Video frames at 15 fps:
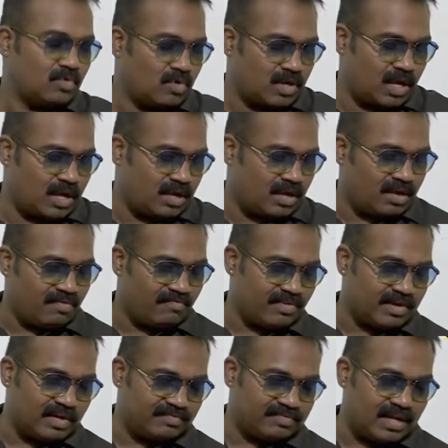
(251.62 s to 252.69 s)
Okay,
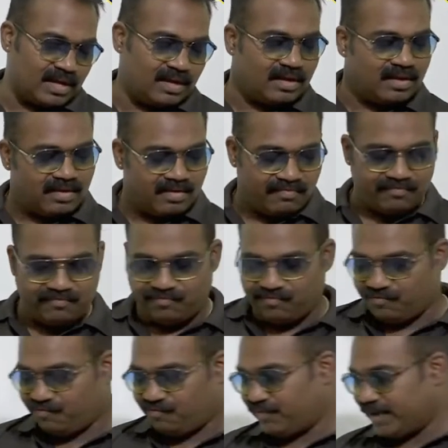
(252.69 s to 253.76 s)
one of the
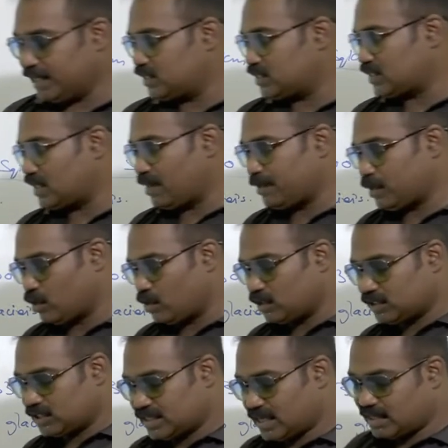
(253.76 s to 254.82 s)
French
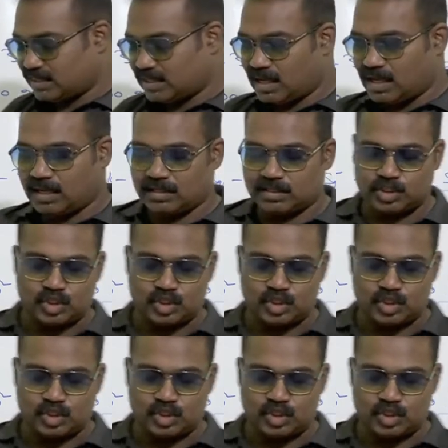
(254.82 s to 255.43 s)
climatologists and the